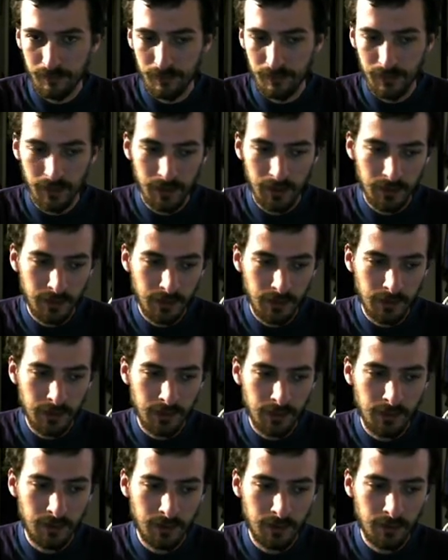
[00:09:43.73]
And
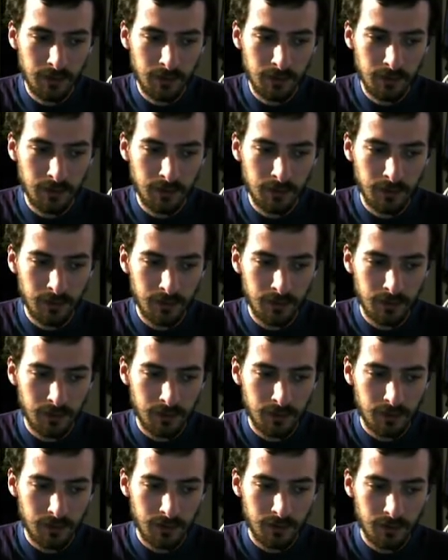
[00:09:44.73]
then
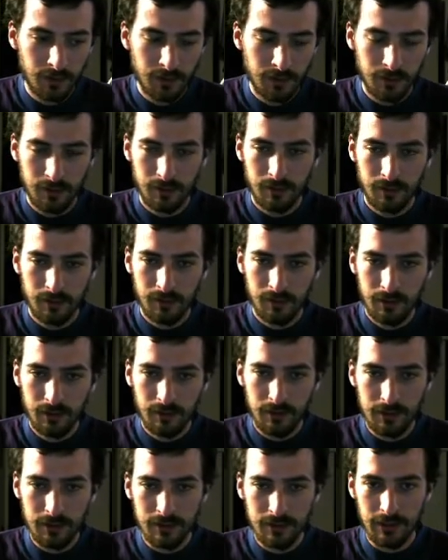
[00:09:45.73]
I think
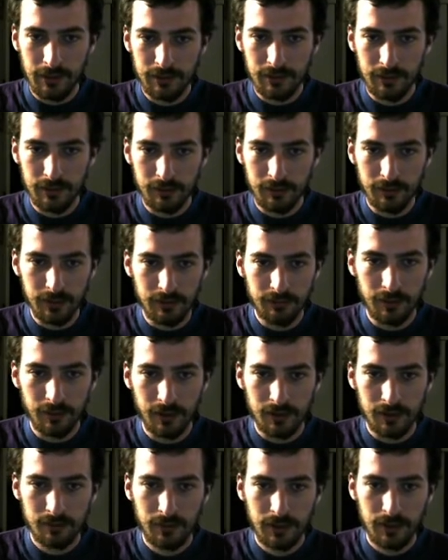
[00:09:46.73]
these are actually the
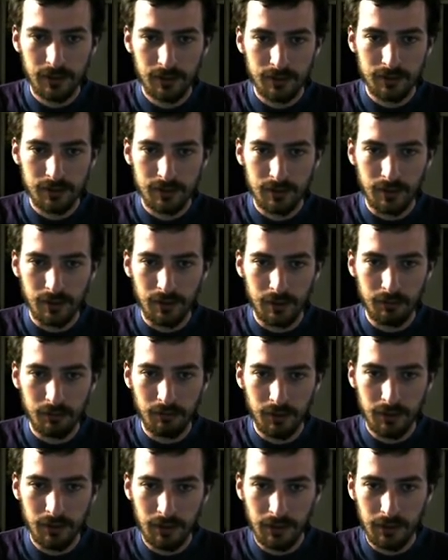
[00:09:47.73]
defaults, but I'll just call them
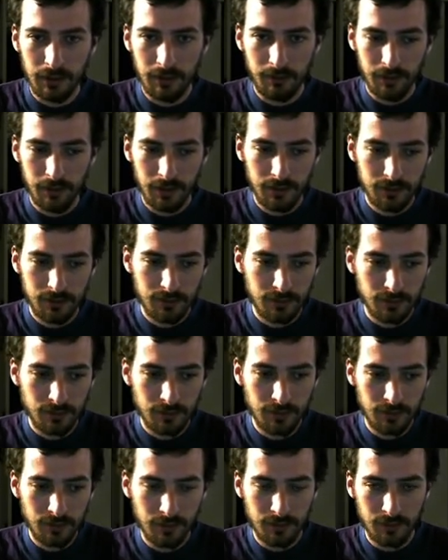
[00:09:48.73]
anyway.
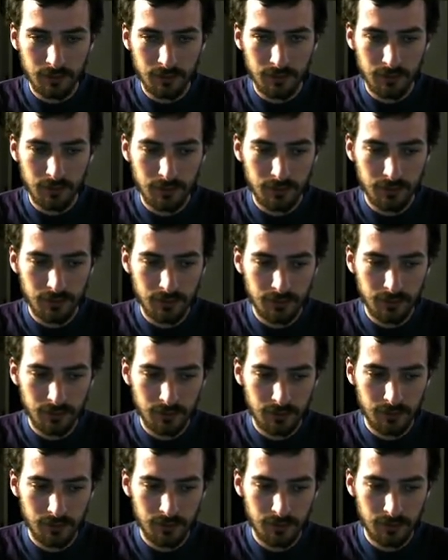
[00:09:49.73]
True,
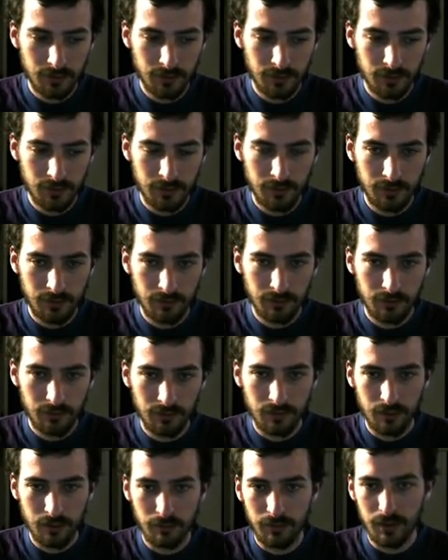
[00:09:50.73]

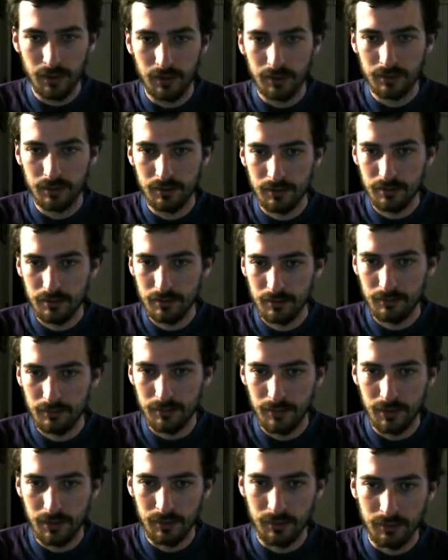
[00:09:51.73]
verbose,
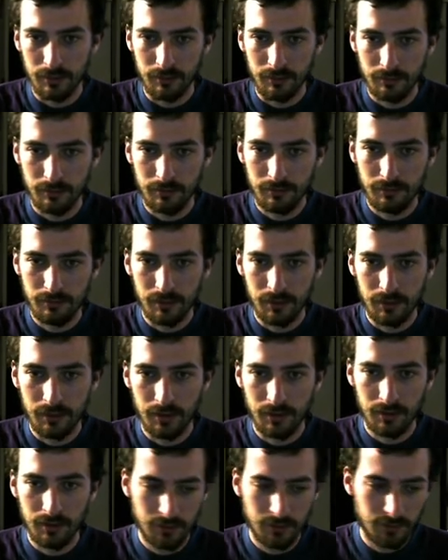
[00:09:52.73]

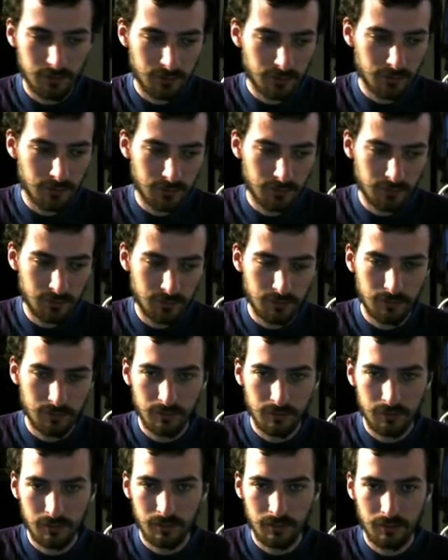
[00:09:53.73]
false.
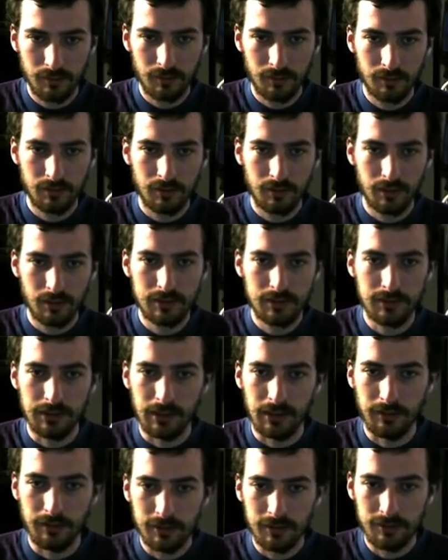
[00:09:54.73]
Let's see
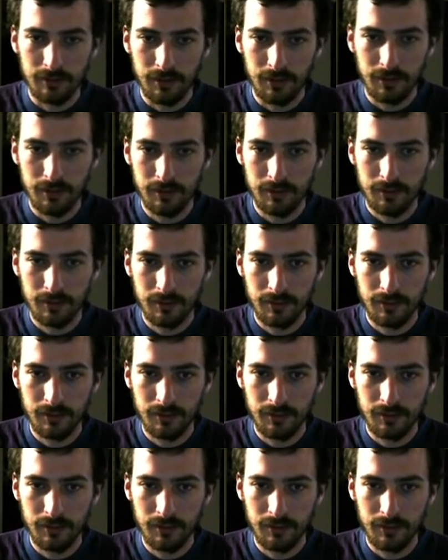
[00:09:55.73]
if this runs.